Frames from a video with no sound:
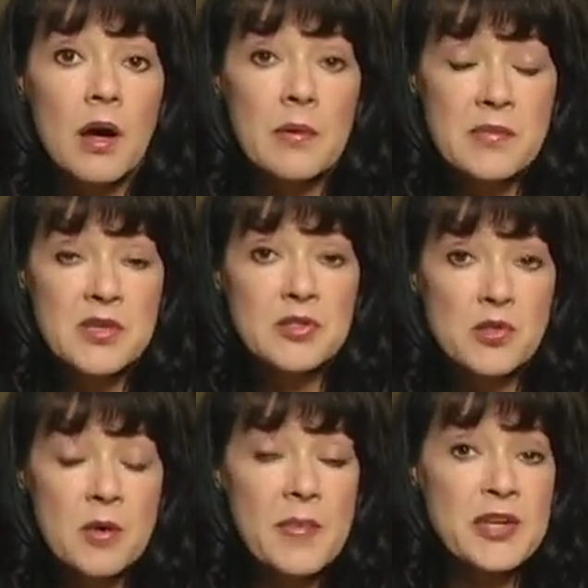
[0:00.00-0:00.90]
These are
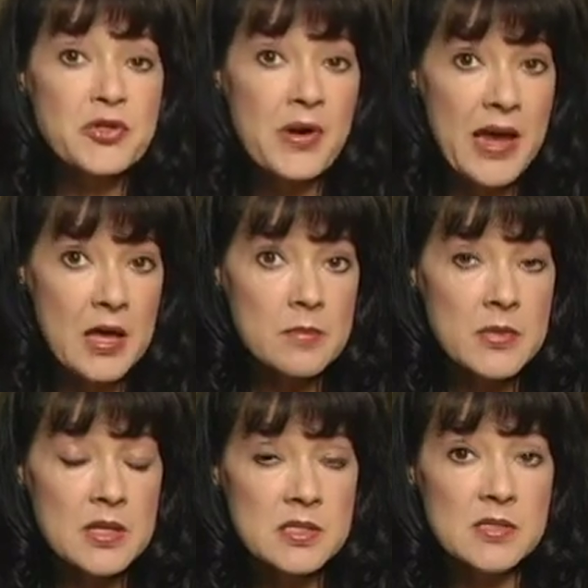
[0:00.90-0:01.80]
the major
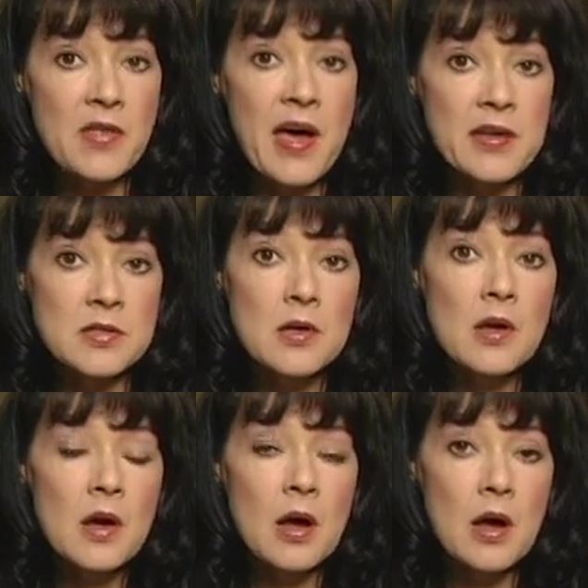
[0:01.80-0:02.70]
enemies that
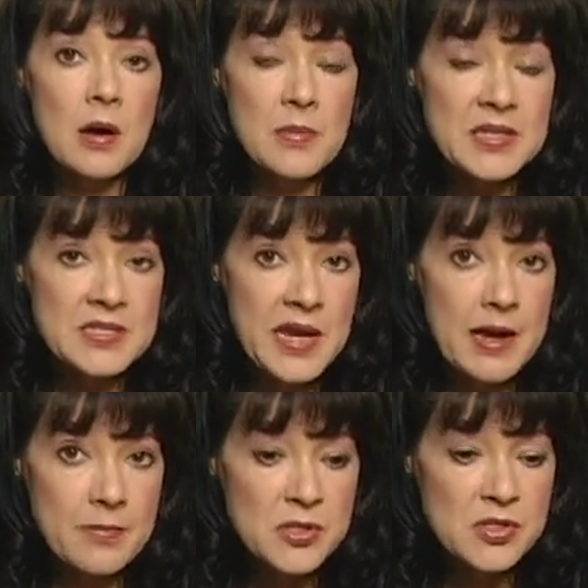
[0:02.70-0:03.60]

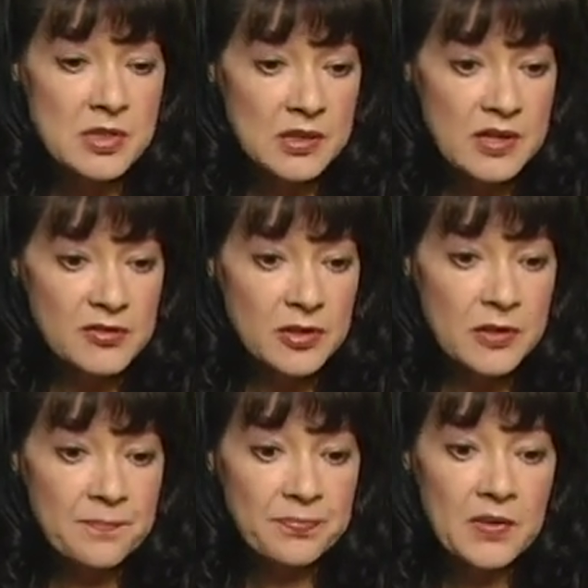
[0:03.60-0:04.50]
damage the liver.
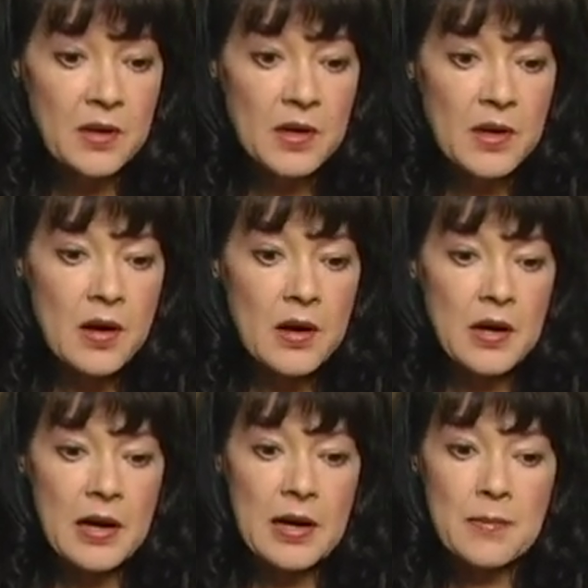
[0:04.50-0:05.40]

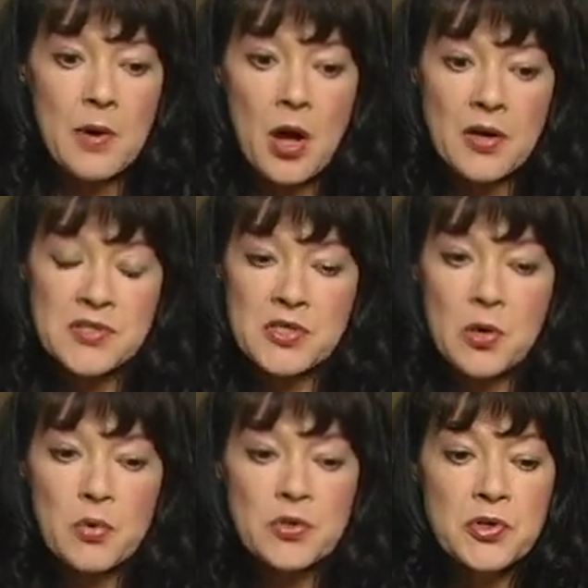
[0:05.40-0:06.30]

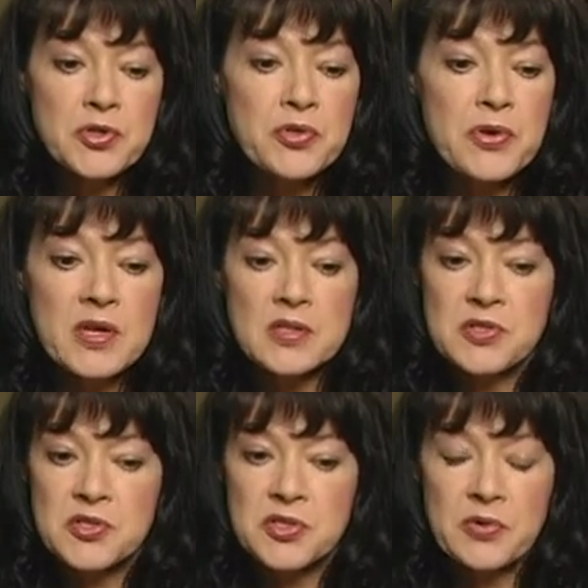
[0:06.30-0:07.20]
Also,
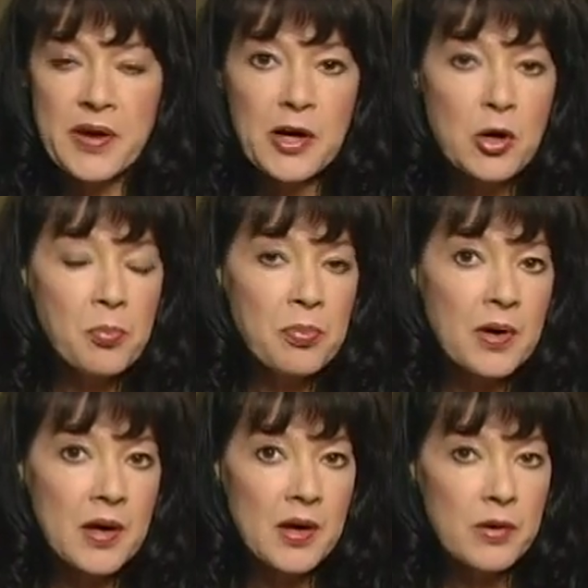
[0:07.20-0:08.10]
nutrients to help
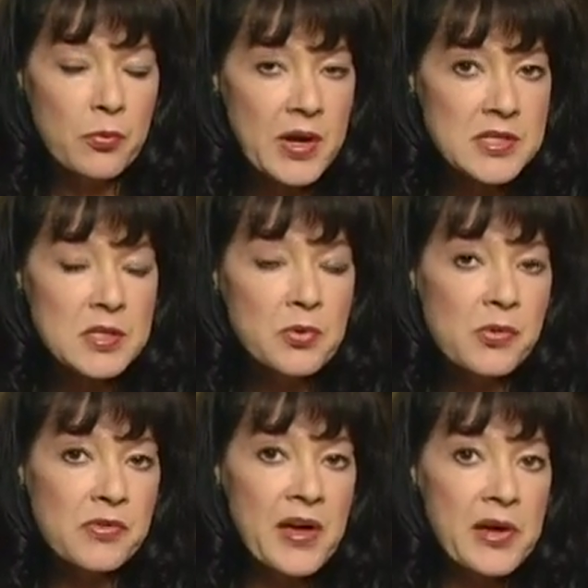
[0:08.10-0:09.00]
raise
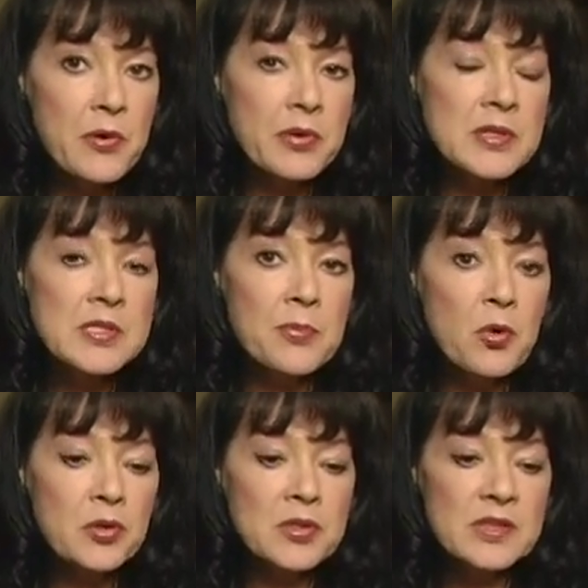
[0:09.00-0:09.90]
glutathione and
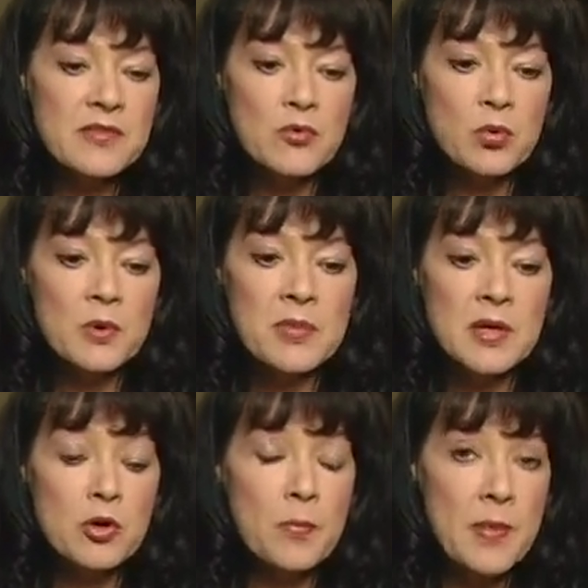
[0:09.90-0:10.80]
support the liver would be
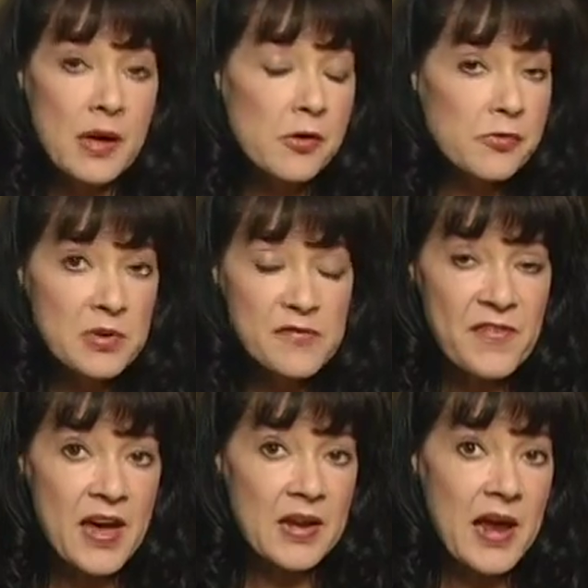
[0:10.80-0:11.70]
your omega-3
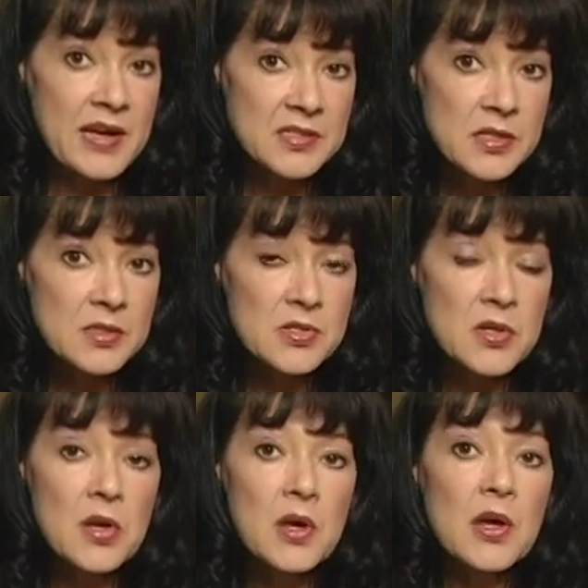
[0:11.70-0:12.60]
fatty acids,
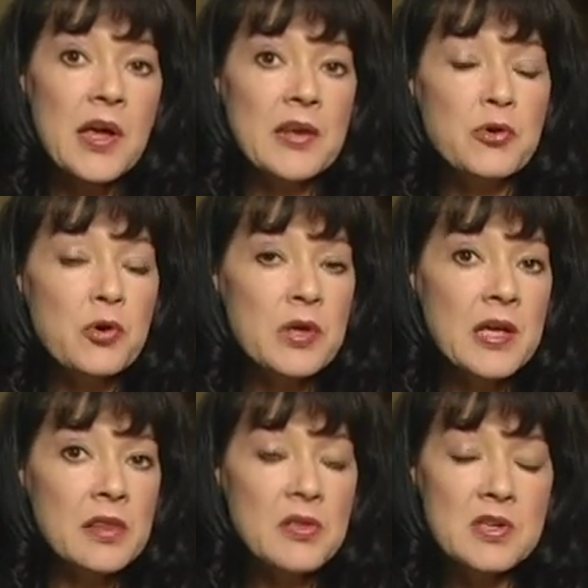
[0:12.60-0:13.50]
and you could
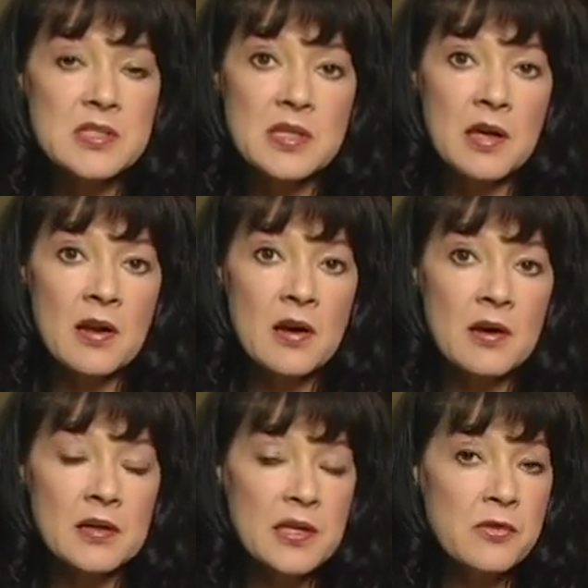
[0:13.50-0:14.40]
get this in
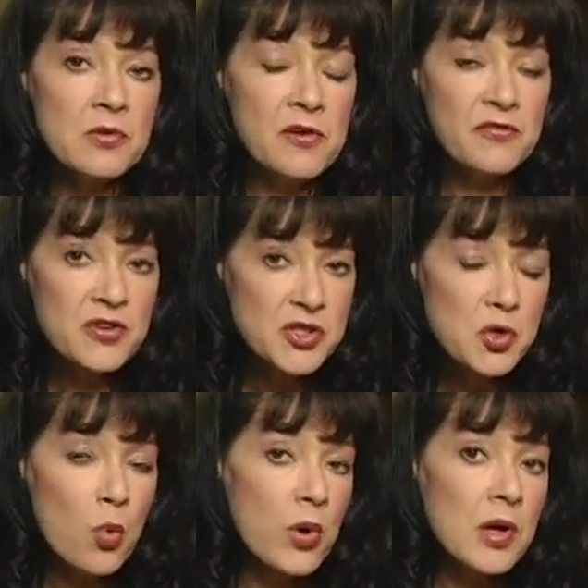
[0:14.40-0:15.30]
either a fish
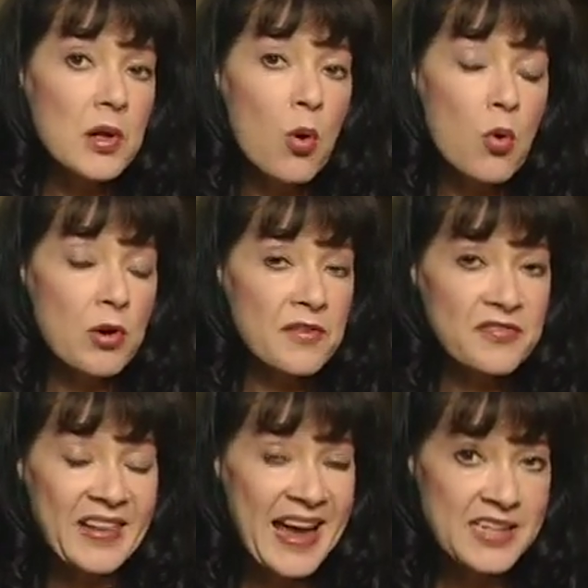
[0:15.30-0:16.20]
oil or a
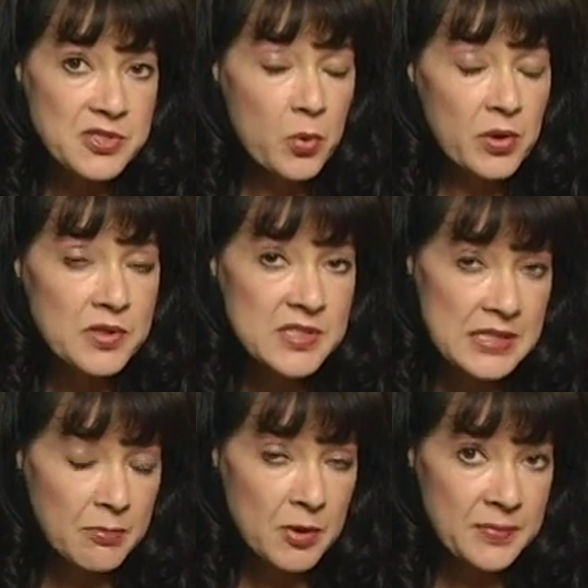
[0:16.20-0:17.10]
flax oil
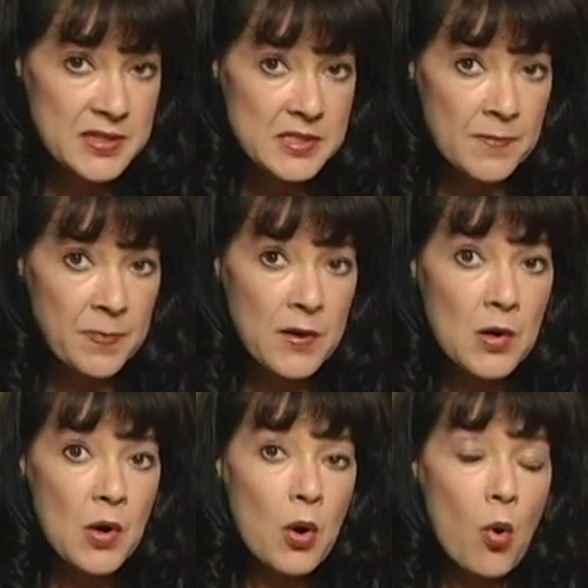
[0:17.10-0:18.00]
supplement,
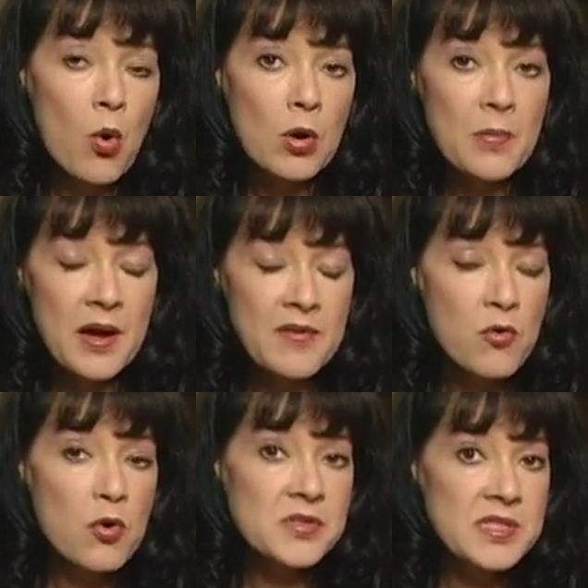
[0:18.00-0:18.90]
or by, of
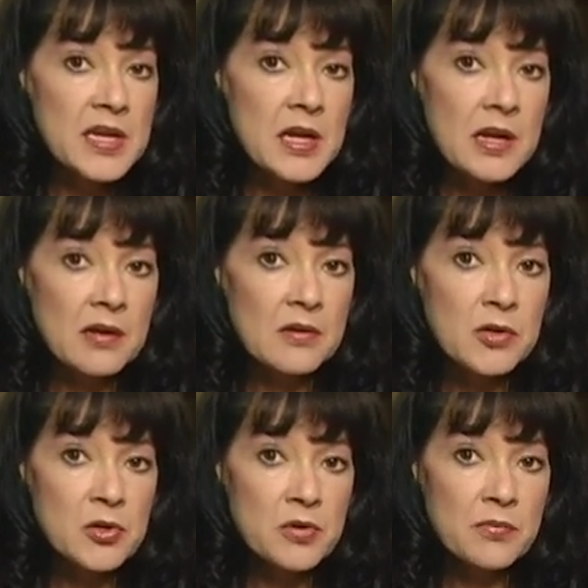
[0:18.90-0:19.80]
course, eating
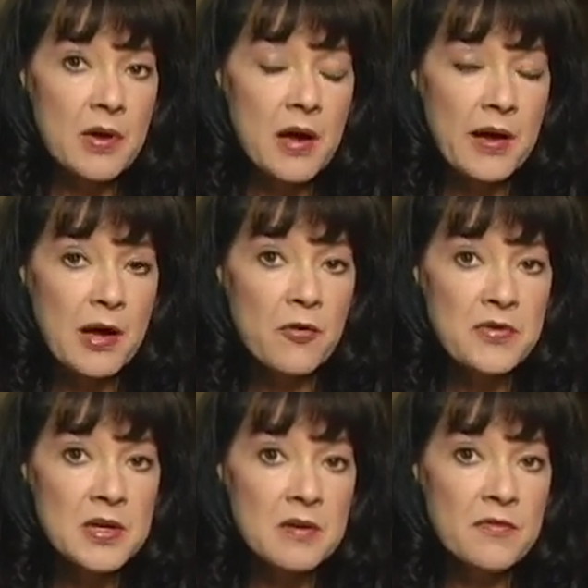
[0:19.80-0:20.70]
your
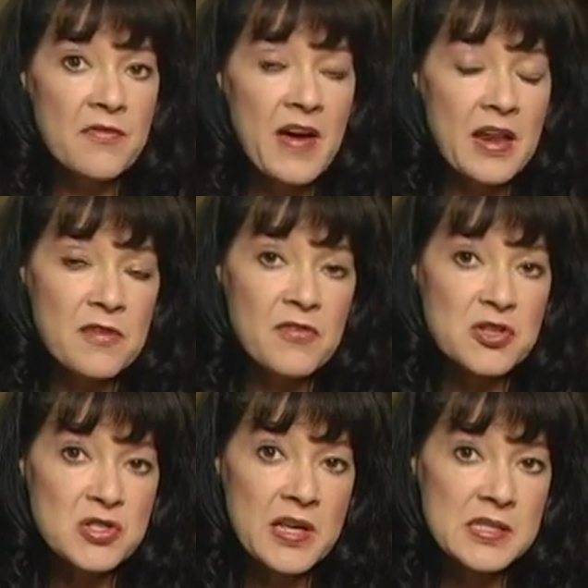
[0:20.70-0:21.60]
healthy fatty
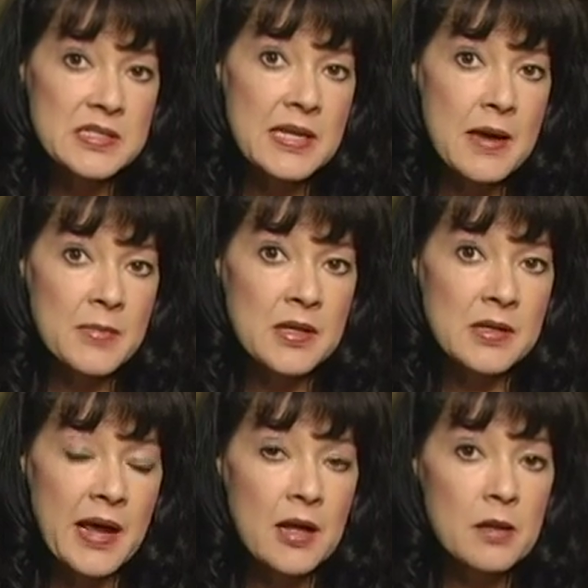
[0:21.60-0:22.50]
fish like salmon
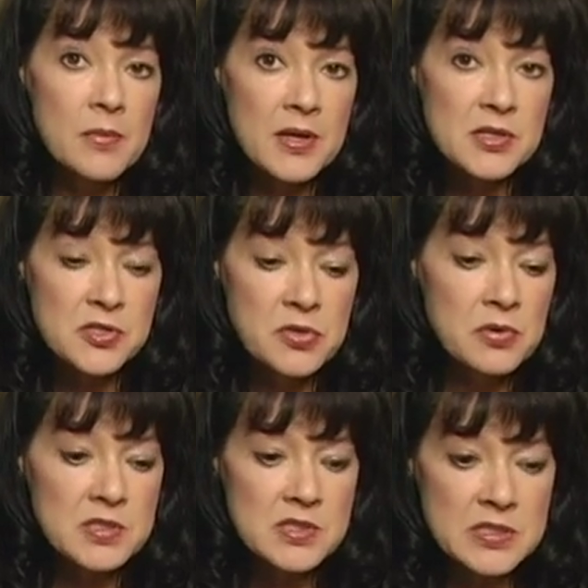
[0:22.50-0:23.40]
and halibut and
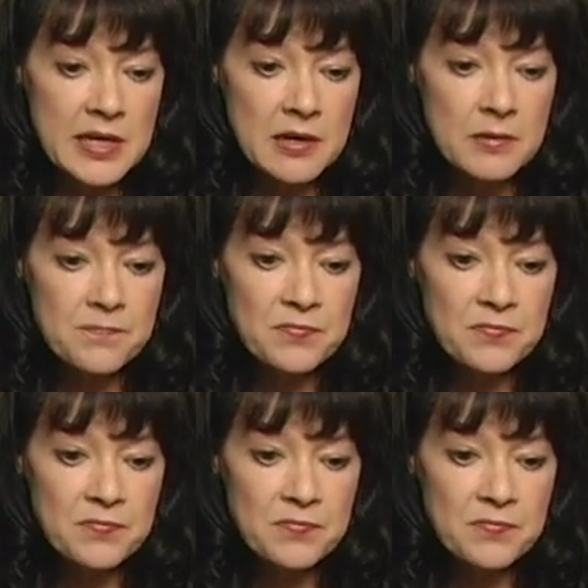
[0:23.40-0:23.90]
tuna steak.